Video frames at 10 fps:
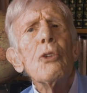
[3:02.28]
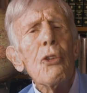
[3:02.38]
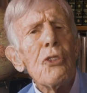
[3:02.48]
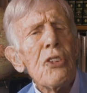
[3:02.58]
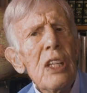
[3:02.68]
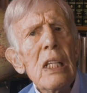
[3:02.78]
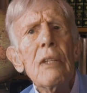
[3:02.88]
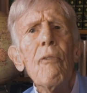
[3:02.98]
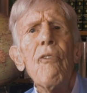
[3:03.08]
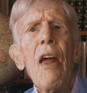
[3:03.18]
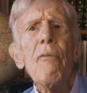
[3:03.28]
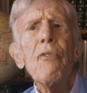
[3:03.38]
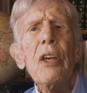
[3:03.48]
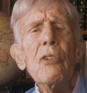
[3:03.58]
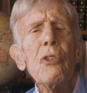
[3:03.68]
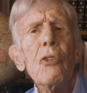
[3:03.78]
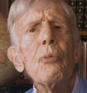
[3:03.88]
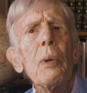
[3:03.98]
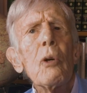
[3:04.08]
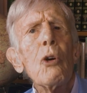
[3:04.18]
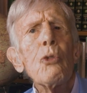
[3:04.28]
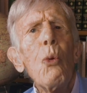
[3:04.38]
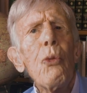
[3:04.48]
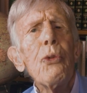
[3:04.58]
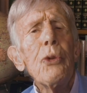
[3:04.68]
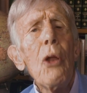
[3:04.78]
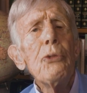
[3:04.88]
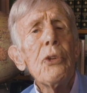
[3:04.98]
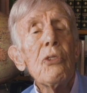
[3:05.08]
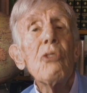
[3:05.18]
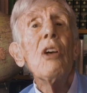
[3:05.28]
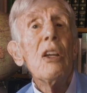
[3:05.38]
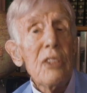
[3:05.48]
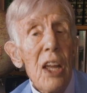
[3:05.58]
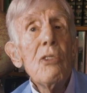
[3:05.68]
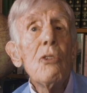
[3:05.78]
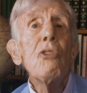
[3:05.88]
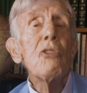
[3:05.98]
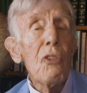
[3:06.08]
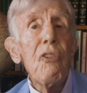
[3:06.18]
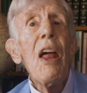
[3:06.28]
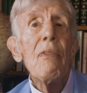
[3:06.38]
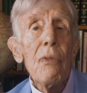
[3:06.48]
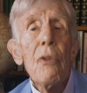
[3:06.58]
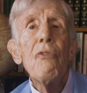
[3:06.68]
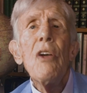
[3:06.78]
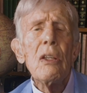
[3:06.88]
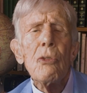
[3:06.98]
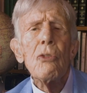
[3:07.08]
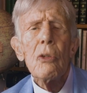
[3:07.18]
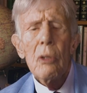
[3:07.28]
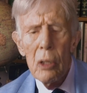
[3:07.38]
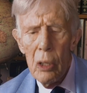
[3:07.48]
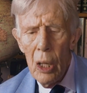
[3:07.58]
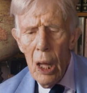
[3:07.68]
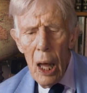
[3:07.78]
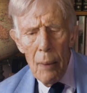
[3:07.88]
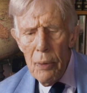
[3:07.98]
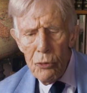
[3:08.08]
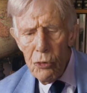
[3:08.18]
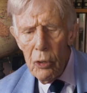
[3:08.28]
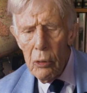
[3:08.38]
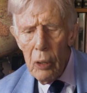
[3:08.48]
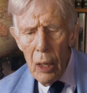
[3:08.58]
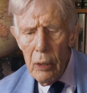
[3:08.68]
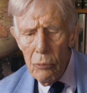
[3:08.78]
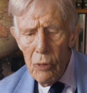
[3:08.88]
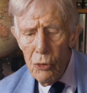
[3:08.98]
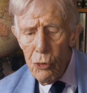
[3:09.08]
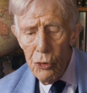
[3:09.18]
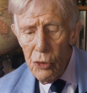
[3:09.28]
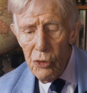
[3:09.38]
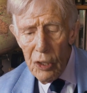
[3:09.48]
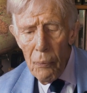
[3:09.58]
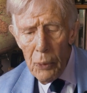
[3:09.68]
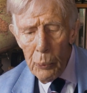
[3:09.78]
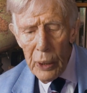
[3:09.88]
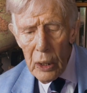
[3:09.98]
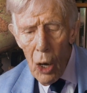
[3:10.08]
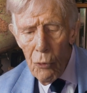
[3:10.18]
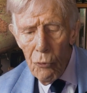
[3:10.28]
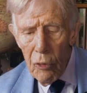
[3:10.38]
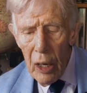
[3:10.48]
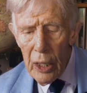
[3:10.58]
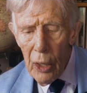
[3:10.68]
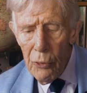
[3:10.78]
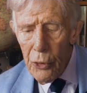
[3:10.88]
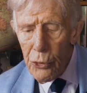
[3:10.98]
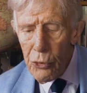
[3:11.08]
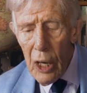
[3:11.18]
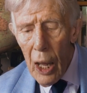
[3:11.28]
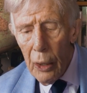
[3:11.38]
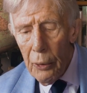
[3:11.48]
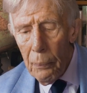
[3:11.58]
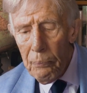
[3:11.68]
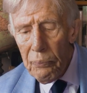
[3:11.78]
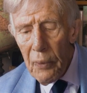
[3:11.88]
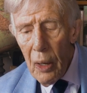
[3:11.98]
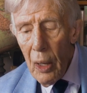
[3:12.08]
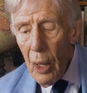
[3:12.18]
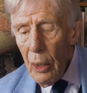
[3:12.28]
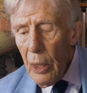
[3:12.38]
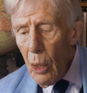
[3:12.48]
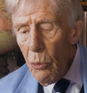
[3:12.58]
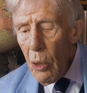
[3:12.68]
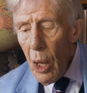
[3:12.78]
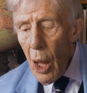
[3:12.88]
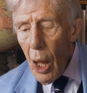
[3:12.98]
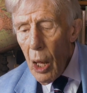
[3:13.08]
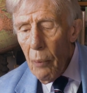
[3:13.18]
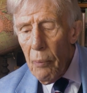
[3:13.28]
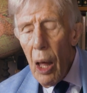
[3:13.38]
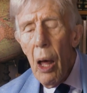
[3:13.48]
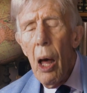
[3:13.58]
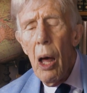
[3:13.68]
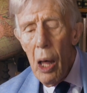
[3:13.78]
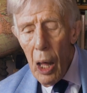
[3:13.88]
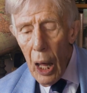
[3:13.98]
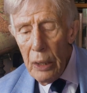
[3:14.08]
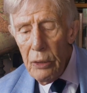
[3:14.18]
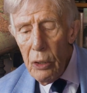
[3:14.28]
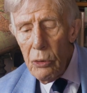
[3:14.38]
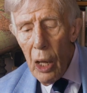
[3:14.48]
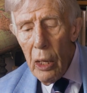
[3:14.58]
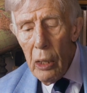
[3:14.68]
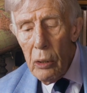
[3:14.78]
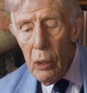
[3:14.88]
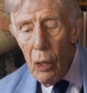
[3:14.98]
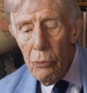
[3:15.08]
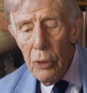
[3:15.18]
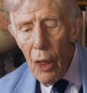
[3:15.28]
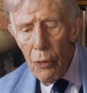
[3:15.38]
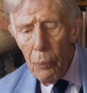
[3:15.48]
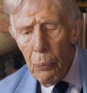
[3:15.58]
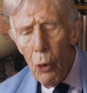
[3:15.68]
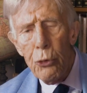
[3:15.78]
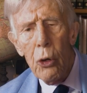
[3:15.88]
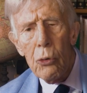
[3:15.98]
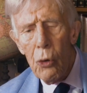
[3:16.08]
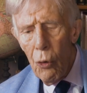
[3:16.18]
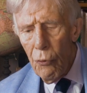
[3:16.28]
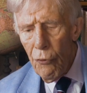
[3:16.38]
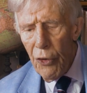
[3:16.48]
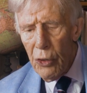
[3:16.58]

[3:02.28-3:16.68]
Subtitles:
to seeing flat faces, because orthodontics tends to flatten the face. But still, it's something we can't really understand. Now, I did another project on